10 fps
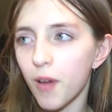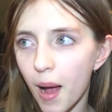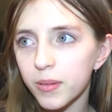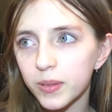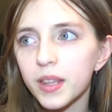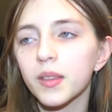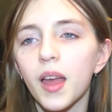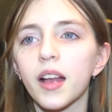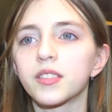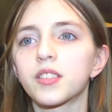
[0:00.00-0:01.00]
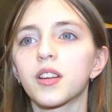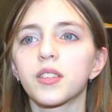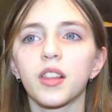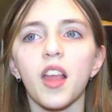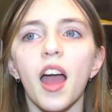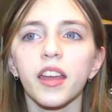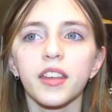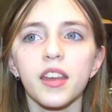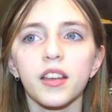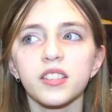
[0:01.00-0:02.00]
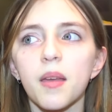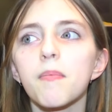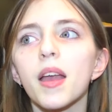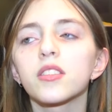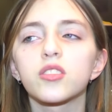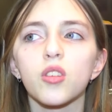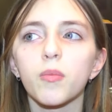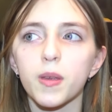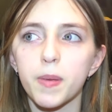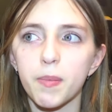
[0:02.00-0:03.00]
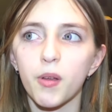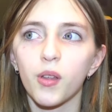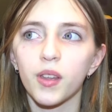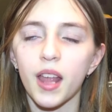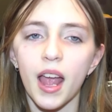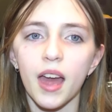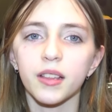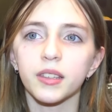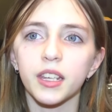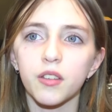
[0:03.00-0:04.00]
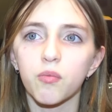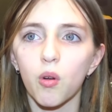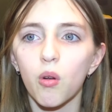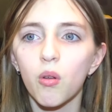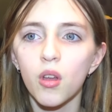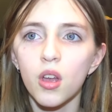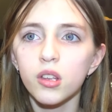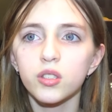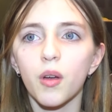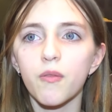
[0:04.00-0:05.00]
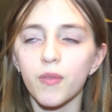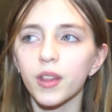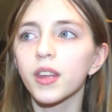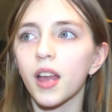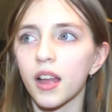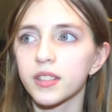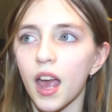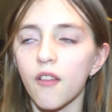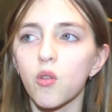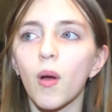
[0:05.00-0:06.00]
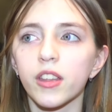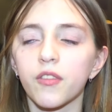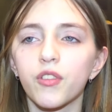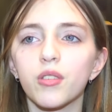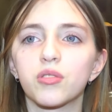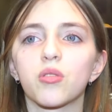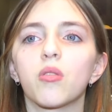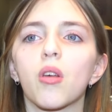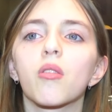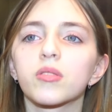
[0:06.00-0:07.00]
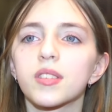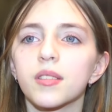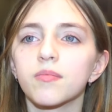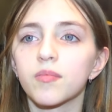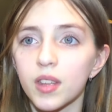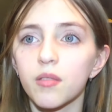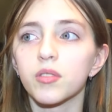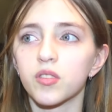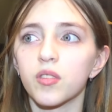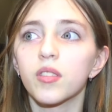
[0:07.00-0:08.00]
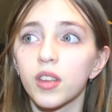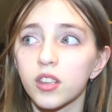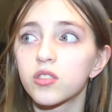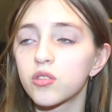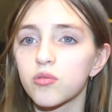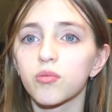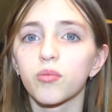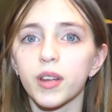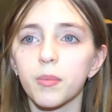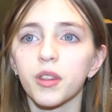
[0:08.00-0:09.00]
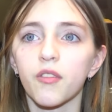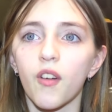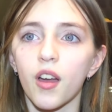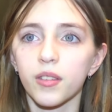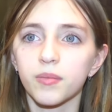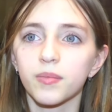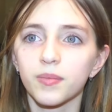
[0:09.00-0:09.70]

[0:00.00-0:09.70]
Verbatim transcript: Probably last year in The Lion King because I met so many people and I had a lead role, so I really got to have quite a few solos and it was extremely fun.